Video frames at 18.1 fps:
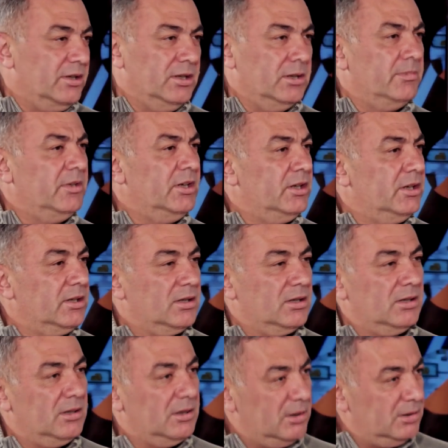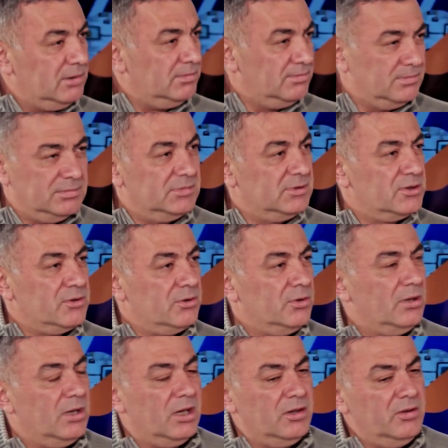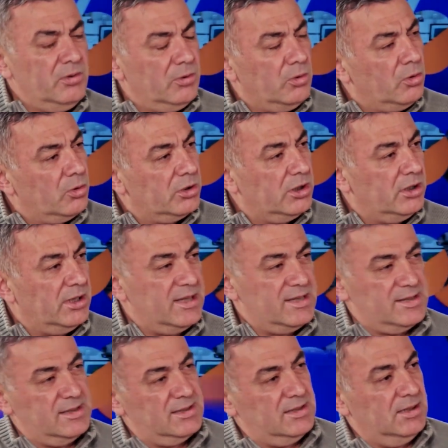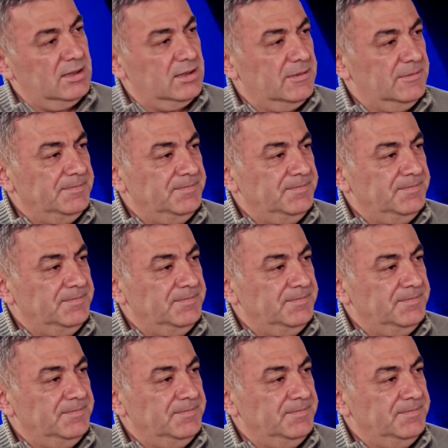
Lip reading: in America. So how organized is it?